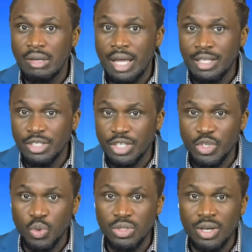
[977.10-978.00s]

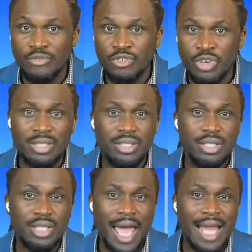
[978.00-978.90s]
Institute of
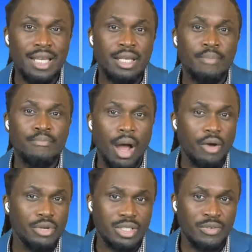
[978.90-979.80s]
Justice and
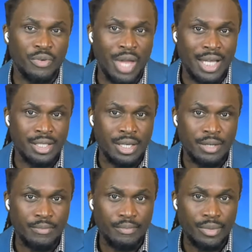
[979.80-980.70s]
Democracy for Haiti.
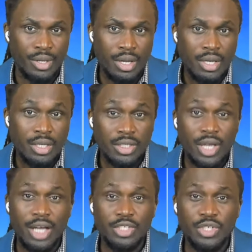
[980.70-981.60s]

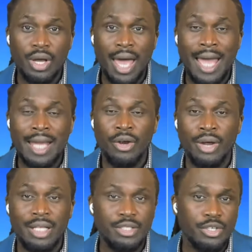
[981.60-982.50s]
Sasha and her
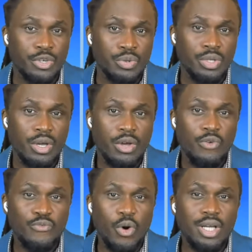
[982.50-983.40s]
institute
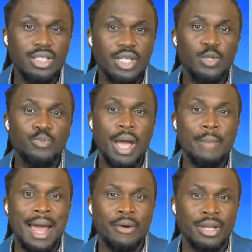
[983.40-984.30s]
focuses
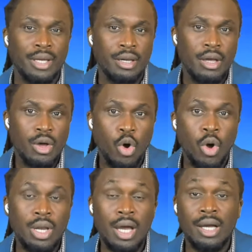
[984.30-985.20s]
primarily
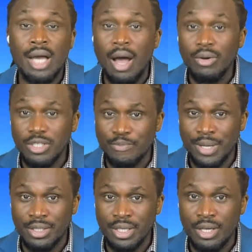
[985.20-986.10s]
on
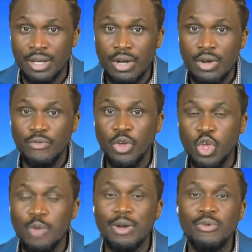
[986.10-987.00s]
accountability for
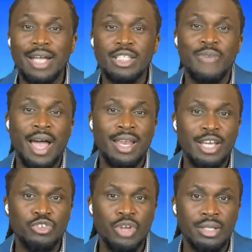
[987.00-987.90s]
human rights
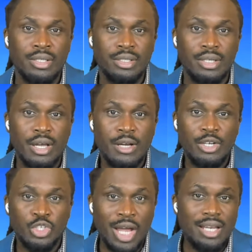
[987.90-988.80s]
violations,
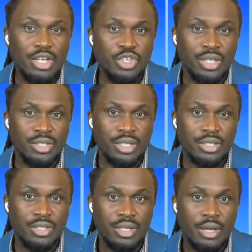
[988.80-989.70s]
gender justice,